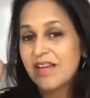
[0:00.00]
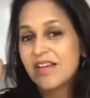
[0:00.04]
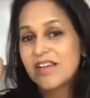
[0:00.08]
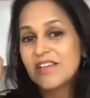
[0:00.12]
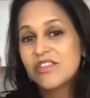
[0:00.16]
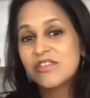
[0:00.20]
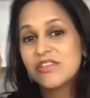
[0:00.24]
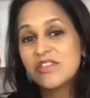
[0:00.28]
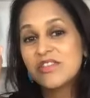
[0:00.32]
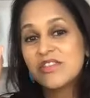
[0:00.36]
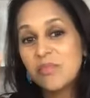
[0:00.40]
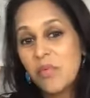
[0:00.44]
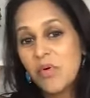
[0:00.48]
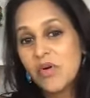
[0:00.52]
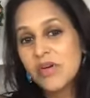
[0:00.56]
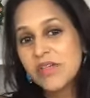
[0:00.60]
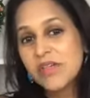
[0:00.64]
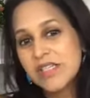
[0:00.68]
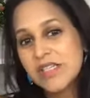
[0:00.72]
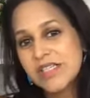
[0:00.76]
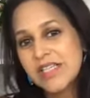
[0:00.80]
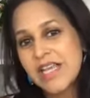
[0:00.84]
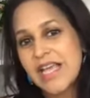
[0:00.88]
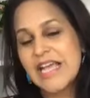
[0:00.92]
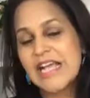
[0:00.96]
It's important to
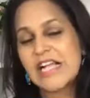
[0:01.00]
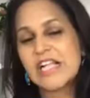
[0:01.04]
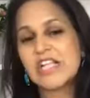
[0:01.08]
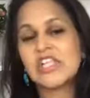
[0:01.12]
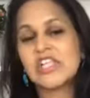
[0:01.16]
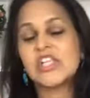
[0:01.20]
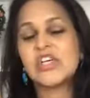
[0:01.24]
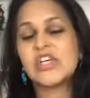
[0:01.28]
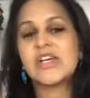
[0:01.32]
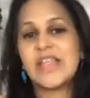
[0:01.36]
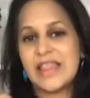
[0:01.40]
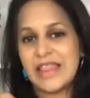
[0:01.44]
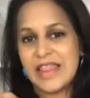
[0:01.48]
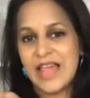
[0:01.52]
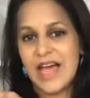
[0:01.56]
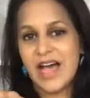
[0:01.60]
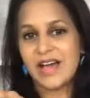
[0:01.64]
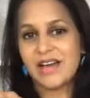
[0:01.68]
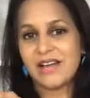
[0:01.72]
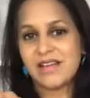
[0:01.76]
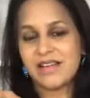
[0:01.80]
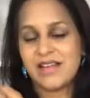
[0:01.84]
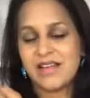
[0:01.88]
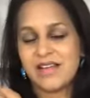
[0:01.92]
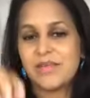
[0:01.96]
take a look at that
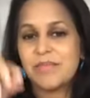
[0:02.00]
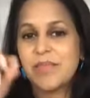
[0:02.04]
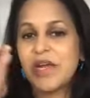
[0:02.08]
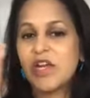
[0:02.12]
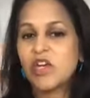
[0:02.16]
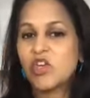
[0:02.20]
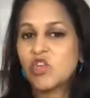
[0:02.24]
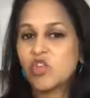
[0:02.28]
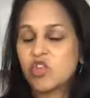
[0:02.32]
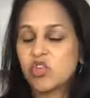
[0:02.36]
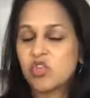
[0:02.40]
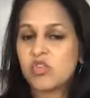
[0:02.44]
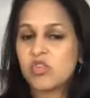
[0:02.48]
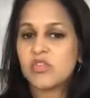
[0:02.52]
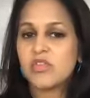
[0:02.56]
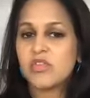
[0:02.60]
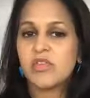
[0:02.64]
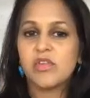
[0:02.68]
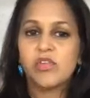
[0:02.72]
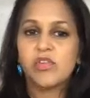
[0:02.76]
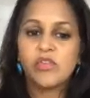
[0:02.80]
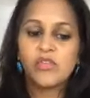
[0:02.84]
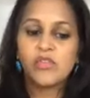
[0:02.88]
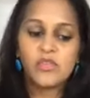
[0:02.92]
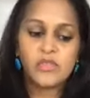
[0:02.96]
and make sure that
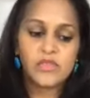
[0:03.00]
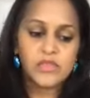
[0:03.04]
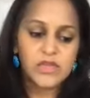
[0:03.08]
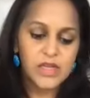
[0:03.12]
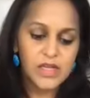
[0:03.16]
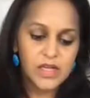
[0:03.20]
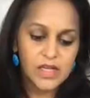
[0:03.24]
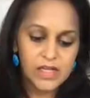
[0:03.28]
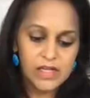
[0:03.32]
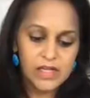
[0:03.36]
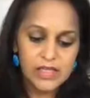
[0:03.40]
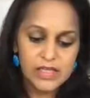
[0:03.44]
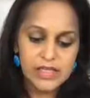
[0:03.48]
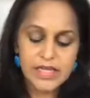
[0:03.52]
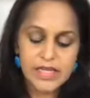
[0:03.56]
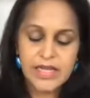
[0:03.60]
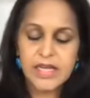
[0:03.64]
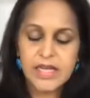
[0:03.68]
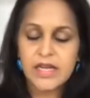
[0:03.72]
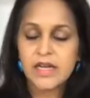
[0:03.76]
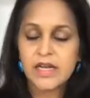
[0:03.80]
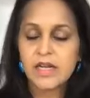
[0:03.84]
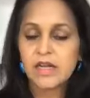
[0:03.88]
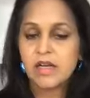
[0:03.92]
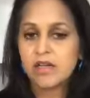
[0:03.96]
you're using
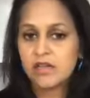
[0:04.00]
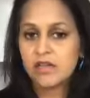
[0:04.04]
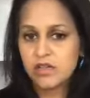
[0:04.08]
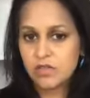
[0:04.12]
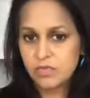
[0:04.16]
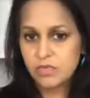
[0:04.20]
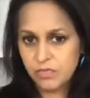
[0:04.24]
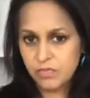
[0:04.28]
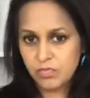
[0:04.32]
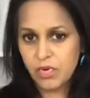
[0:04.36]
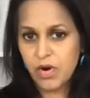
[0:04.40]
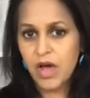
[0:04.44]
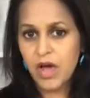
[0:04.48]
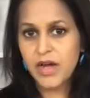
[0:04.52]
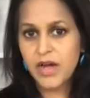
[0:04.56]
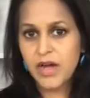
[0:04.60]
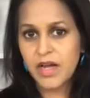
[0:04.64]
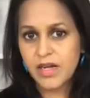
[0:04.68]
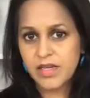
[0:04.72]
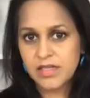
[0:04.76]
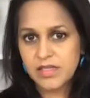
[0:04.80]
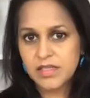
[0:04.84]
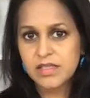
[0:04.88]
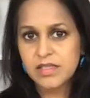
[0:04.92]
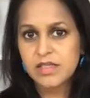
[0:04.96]
clean
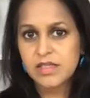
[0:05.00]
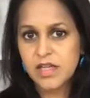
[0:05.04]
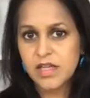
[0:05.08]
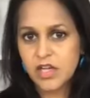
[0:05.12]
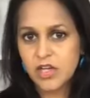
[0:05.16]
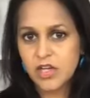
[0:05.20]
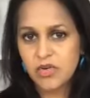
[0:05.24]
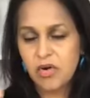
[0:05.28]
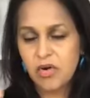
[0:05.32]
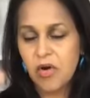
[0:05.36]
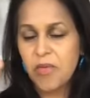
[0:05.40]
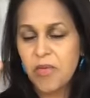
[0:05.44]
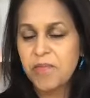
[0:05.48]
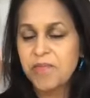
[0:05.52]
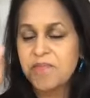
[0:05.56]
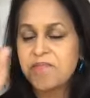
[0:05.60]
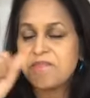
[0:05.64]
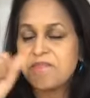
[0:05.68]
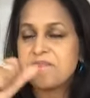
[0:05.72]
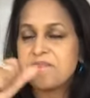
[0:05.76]
products in your home.